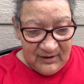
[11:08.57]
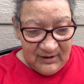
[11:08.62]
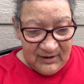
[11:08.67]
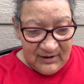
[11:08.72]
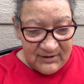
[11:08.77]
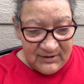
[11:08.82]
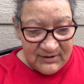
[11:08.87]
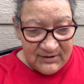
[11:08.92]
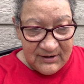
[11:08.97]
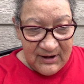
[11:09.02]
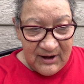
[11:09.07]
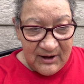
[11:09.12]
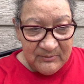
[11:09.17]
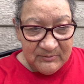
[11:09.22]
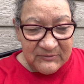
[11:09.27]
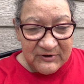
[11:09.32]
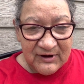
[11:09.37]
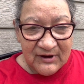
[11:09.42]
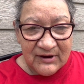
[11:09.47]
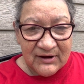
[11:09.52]

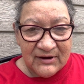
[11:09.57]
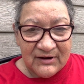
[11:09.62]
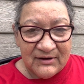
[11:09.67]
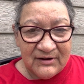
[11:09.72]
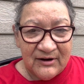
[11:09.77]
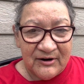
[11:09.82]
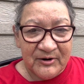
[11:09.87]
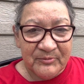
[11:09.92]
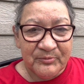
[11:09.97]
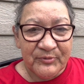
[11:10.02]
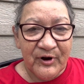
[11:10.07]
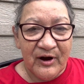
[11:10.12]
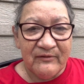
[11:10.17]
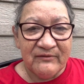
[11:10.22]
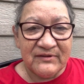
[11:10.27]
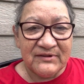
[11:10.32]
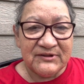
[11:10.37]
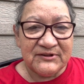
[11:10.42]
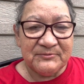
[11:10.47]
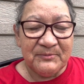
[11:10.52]
named our
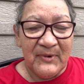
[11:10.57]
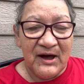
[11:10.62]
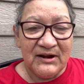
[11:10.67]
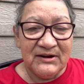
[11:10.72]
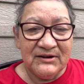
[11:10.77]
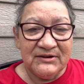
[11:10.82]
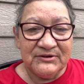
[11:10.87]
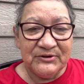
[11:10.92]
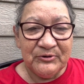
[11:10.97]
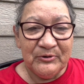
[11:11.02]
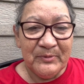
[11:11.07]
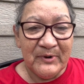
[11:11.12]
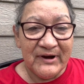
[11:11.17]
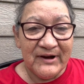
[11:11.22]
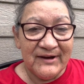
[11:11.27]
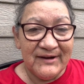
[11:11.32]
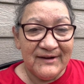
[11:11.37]
province Manitoba,